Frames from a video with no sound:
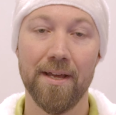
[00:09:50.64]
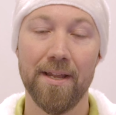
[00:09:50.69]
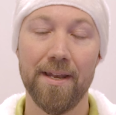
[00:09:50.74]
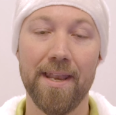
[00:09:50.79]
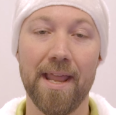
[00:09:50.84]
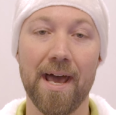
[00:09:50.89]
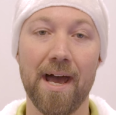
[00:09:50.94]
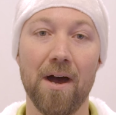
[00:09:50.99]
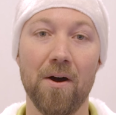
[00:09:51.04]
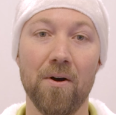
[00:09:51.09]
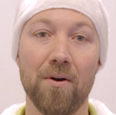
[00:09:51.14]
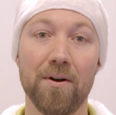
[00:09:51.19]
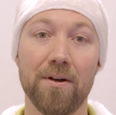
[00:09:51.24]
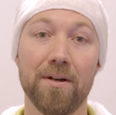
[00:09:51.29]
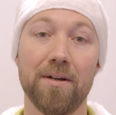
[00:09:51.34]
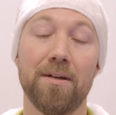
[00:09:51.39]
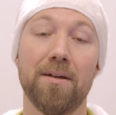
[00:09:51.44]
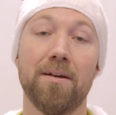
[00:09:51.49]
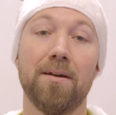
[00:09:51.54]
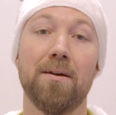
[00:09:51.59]
Now,
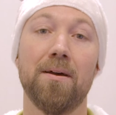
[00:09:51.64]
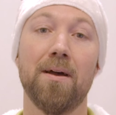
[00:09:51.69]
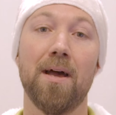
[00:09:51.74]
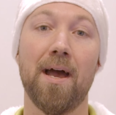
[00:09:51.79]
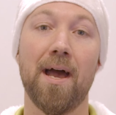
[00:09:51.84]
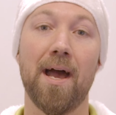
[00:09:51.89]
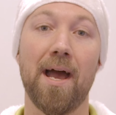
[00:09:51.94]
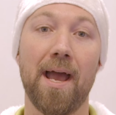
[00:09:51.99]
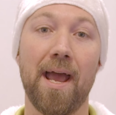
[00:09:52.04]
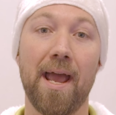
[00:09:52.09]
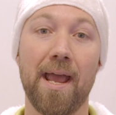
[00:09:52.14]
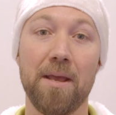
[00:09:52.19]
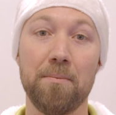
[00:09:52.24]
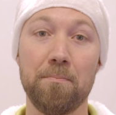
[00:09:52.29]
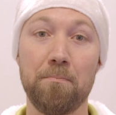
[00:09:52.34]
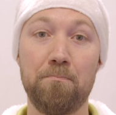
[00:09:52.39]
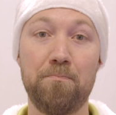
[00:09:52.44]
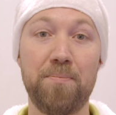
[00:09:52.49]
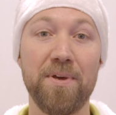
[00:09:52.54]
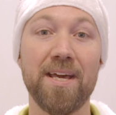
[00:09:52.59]
a
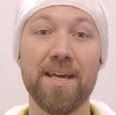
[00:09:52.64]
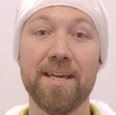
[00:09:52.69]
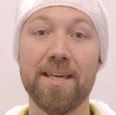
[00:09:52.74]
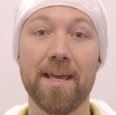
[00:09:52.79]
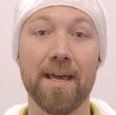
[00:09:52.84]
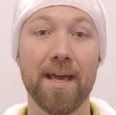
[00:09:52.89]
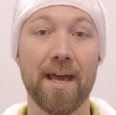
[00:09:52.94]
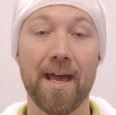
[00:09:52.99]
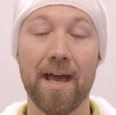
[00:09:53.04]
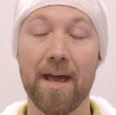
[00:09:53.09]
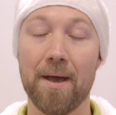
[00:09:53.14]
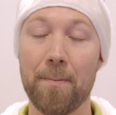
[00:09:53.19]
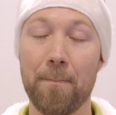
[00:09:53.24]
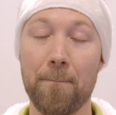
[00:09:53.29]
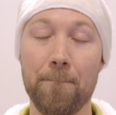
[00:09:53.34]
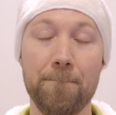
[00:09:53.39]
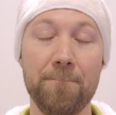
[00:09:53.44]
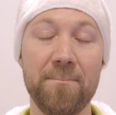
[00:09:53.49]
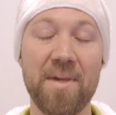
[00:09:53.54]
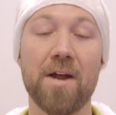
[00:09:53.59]
big
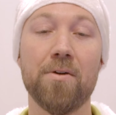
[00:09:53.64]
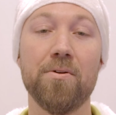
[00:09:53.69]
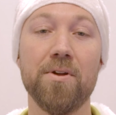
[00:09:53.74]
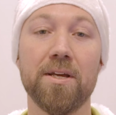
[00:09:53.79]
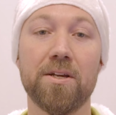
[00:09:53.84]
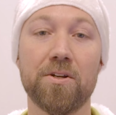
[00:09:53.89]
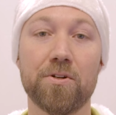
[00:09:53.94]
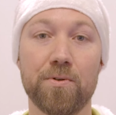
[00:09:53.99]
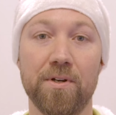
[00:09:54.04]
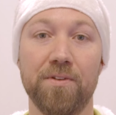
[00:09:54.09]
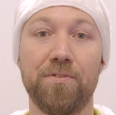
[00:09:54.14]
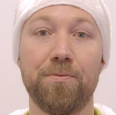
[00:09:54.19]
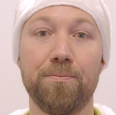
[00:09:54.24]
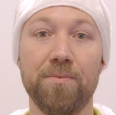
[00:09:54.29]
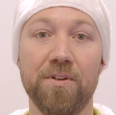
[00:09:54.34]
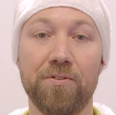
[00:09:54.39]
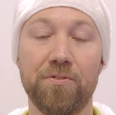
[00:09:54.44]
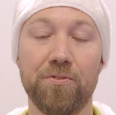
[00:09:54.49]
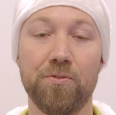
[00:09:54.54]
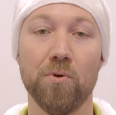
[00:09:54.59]
Merry
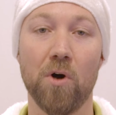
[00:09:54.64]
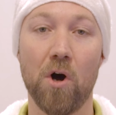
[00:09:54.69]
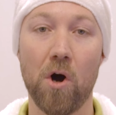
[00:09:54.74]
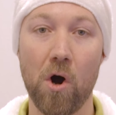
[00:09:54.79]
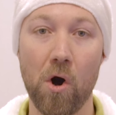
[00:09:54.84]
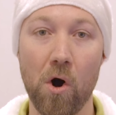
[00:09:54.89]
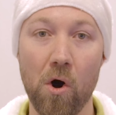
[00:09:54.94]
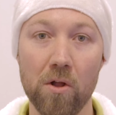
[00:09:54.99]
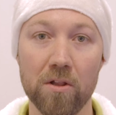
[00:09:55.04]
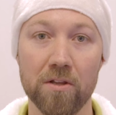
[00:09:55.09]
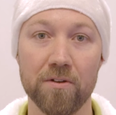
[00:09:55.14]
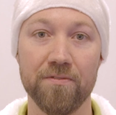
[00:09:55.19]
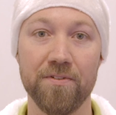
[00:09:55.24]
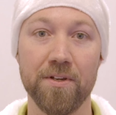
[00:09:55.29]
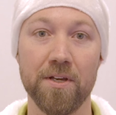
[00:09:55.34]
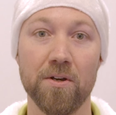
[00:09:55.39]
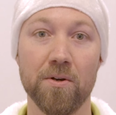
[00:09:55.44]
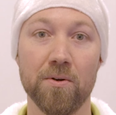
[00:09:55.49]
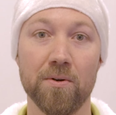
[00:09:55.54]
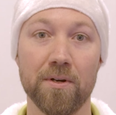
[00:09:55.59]
Christmas to all of
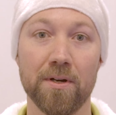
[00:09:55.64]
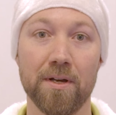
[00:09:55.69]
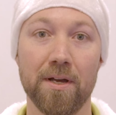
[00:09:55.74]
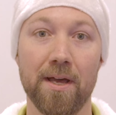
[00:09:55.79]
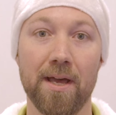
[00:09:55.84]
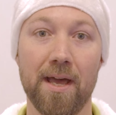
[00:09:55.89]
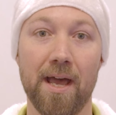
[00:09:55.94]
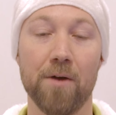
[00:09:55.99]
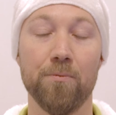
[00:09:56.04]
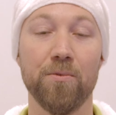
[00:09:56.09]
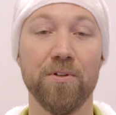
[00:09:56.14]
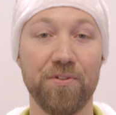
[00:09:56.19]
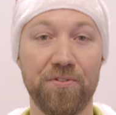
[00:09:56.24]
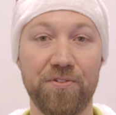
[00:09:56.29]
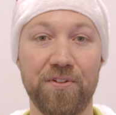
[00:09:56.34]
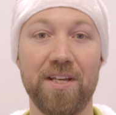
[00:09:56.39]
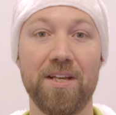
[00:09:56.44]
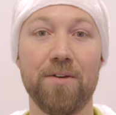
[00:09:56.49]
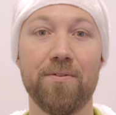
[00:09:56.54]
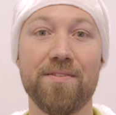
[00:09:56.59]
you, and we'll
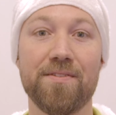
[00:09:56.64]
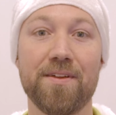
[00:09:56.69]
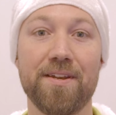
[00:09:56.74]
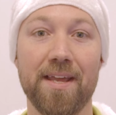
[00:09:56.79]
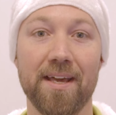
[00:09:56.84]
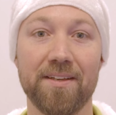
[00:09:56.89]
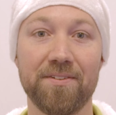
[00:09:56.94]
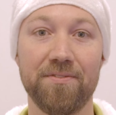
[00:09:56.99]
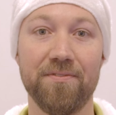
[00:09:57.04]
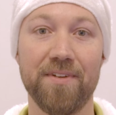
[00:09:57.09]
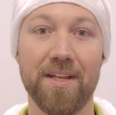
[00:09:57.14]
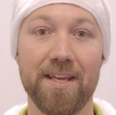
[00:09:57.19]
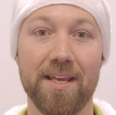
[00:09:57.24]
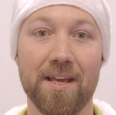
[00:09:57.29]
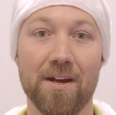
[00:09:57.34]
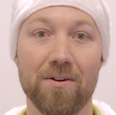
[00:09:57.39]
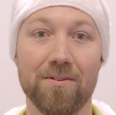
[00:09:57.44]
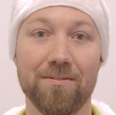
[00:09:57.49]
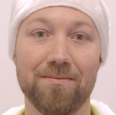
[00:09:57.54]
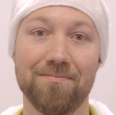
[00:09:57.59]
see you in the next
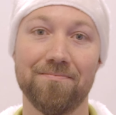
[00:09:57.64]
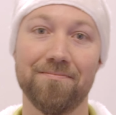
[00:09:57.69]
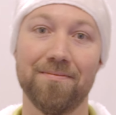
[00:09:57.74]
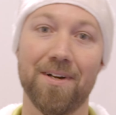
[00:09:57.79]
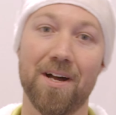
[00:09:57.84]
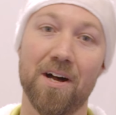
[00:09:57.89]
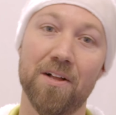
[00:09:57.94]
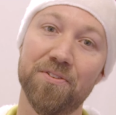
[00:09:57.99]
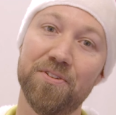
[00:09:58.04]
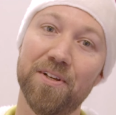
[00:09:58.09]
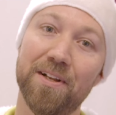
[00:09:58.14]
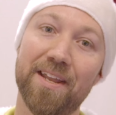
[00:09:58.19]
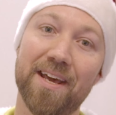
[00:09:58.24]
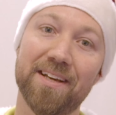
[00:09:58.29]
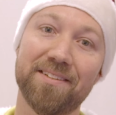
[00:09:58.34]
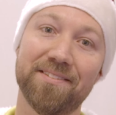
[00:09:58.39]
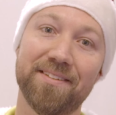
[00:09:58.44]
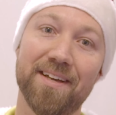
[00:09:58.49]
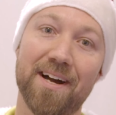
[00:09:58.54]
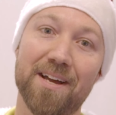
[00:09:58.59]
video. Until
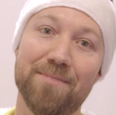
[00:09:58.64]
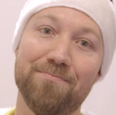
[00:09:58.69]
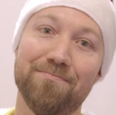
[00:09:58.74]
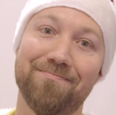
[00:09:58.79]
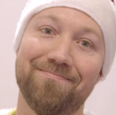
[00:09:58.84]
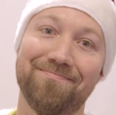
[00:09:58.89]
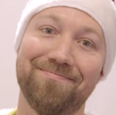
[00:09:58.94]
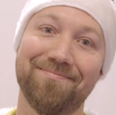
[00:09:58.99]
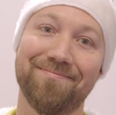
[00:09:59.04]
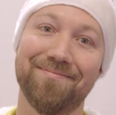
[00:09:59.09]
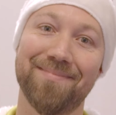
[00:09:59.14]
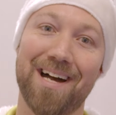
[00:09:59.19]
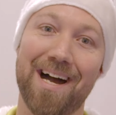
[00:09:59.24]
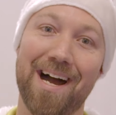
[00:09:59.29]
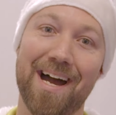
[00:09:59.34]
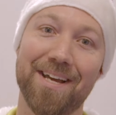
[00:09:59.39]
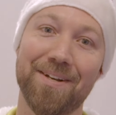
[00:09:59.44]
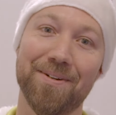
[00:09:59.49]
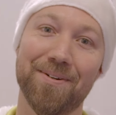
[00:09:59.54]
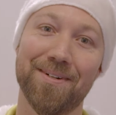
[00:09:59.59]
next time,
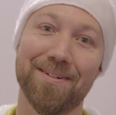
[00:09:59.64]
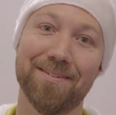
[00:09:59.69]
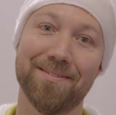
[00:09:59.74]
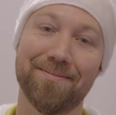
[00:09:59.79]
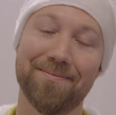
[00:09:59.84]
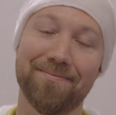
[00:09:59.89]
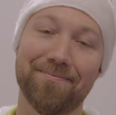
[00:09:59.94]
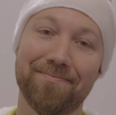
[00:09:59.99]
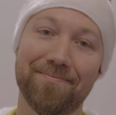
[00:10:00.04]
hi. då!